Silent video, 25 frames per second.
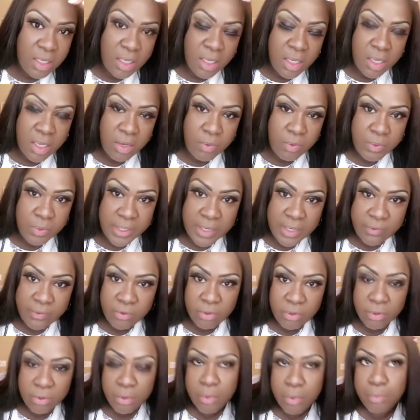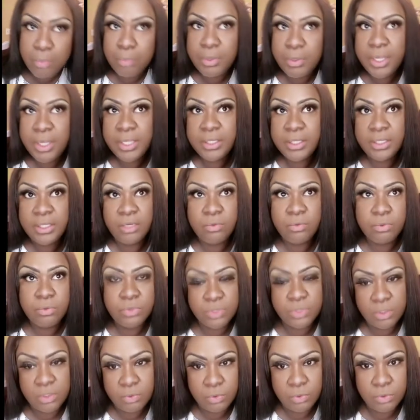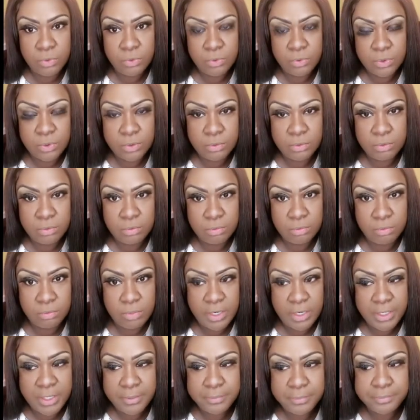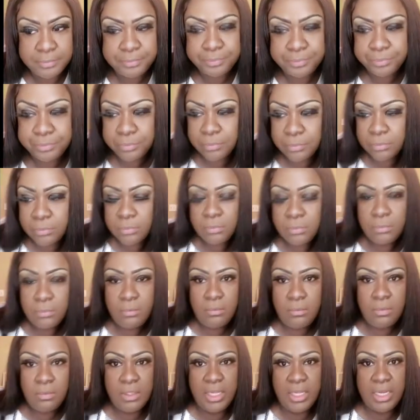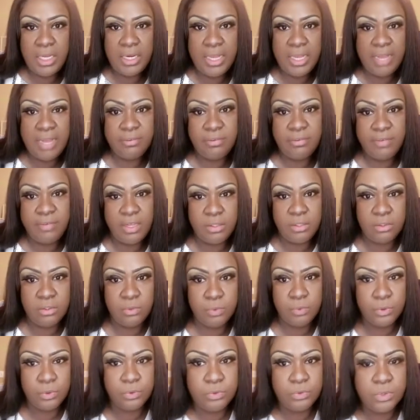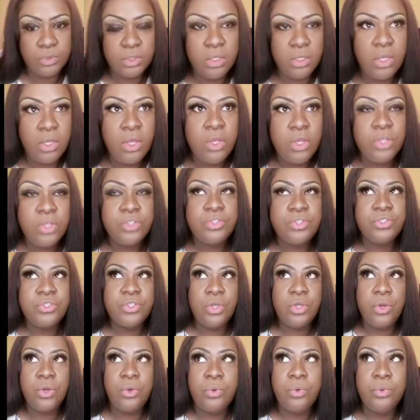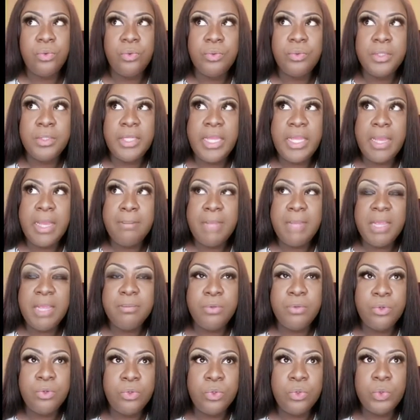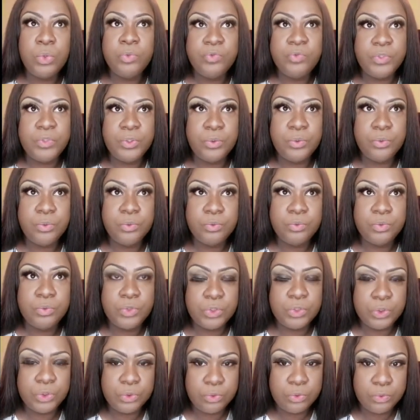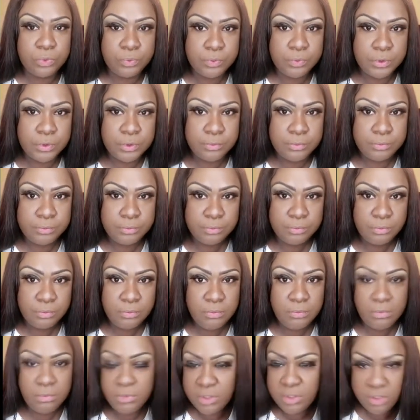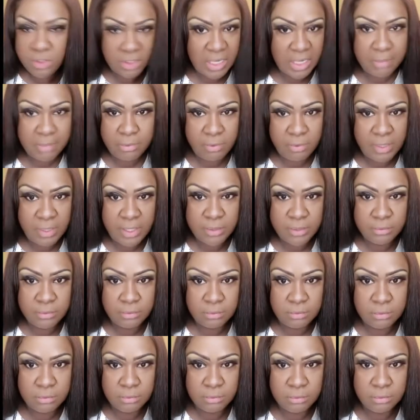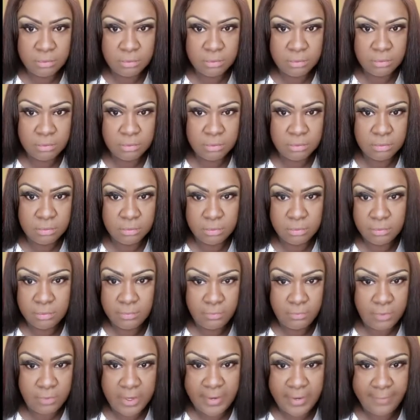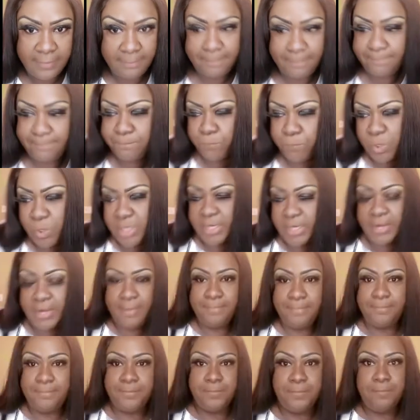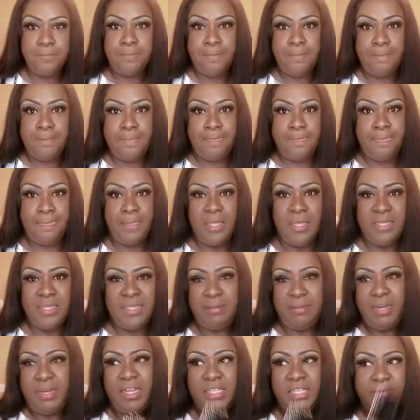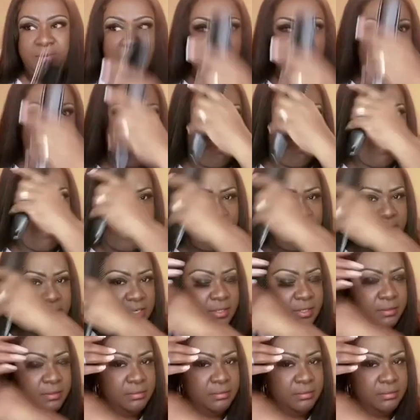or whatever but the rules are the rules right and they have to follow the rules so it may behoove you to shop around, right? Why not? Somebody else might give you a better rate.